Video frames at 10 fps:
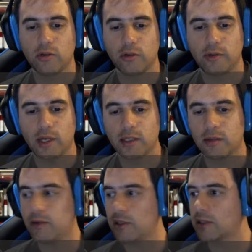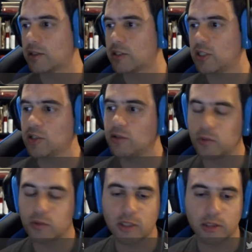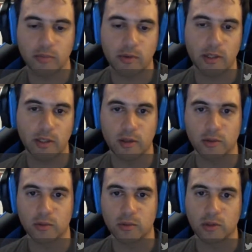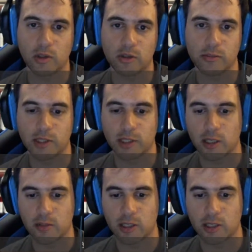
So if I exchange rooks, that's probably going to cost me the game.